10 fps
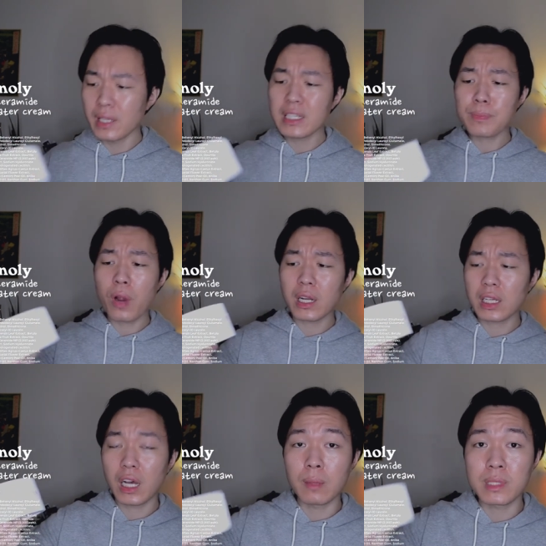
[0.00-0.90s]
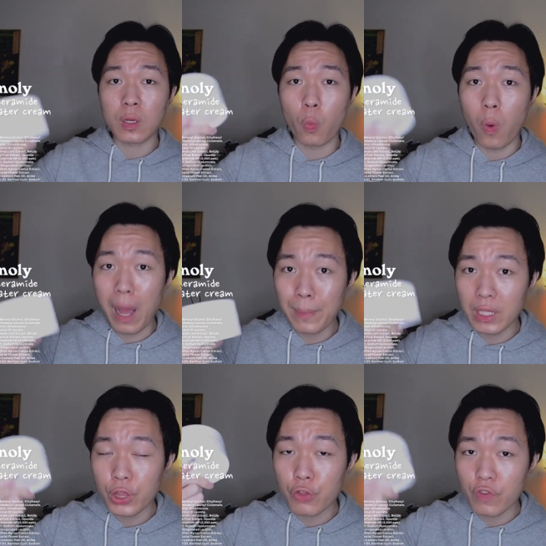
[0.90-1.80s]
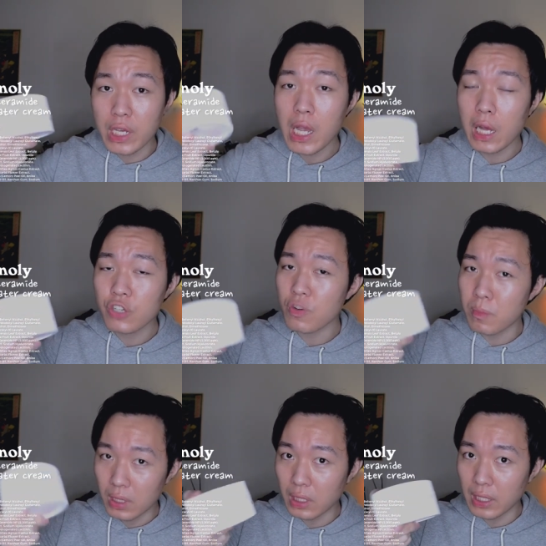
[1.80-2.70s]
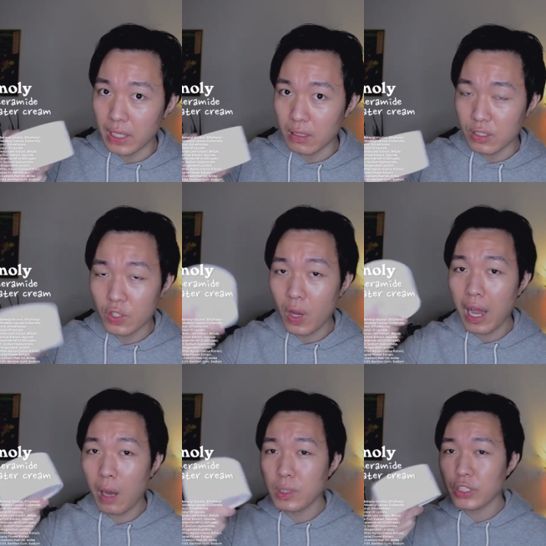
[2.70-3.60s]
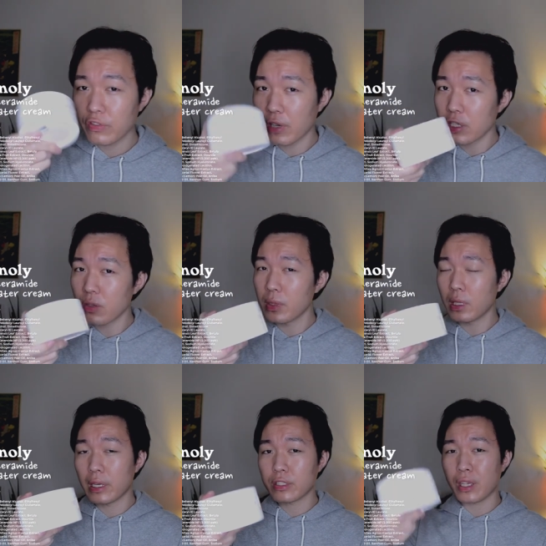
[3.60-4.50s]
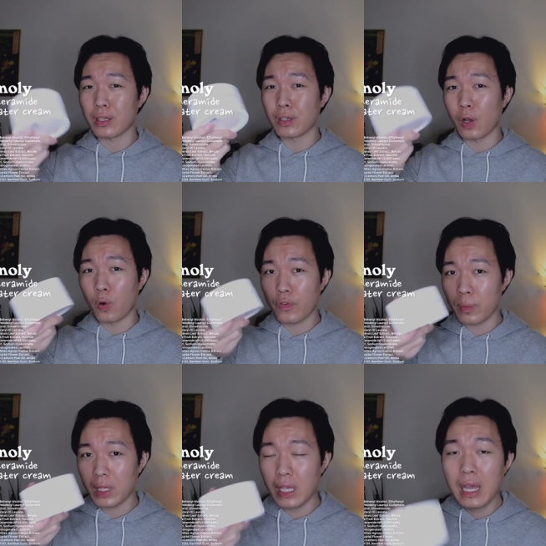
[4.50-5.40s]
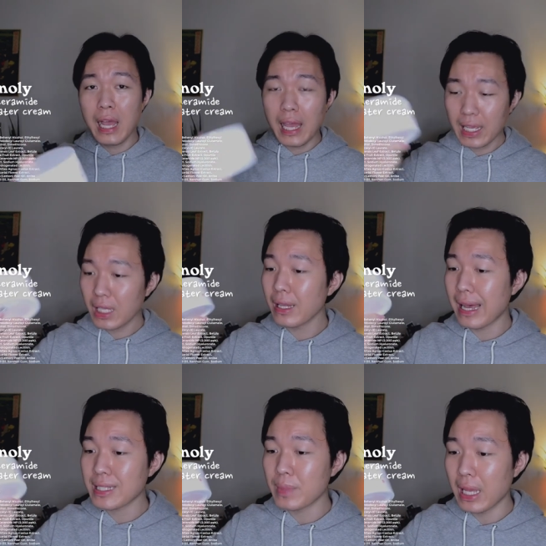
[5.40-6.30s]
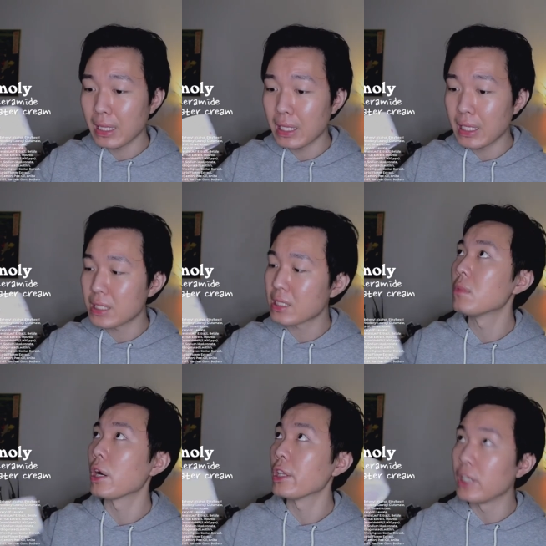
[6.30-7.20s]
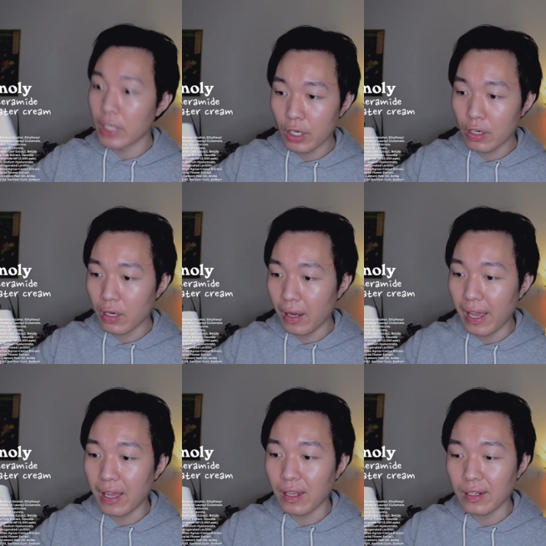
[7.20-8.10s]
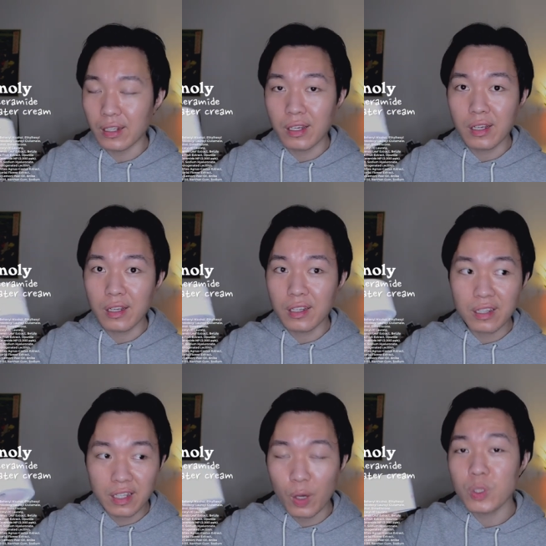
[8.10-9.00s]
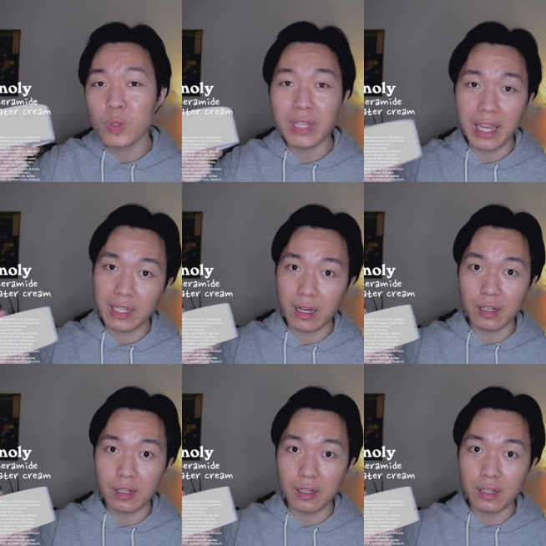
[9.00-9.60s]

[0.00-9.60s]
And this product comes in a whopping 300 milliliters. Do you know how much 300 milliliters can go for me? It can last me at least a year and it was only $8.